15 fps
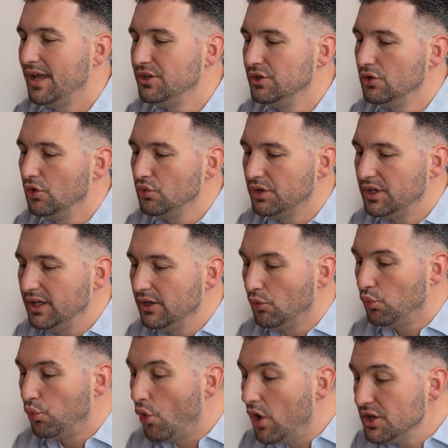And you don't need a
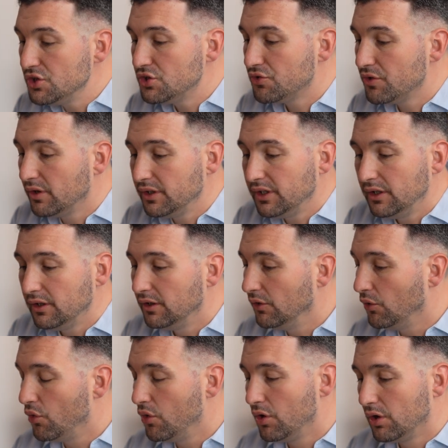1
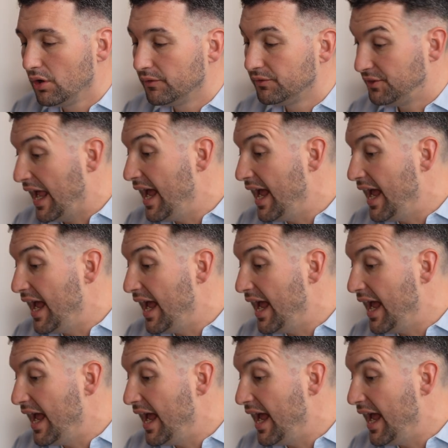trillion or